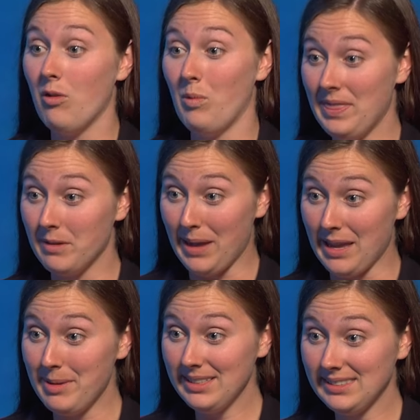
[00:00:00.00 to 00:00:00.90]
when they're
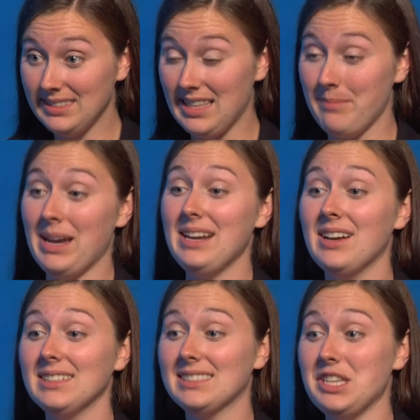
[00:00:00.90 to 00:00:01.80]
babies, they might
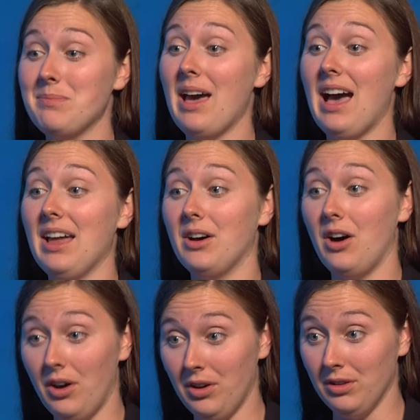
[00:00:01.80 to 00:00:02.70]
not sleep at
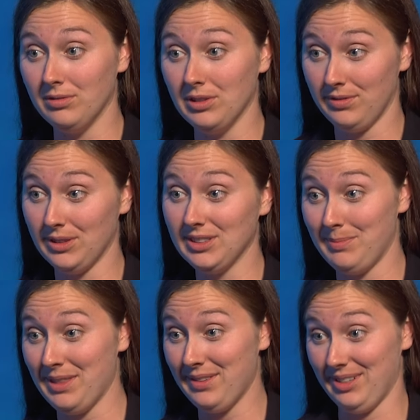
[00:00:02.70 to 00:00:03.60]
all for the first
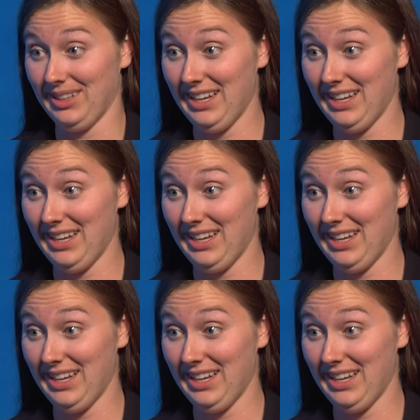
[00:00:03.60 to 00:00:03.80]
month of their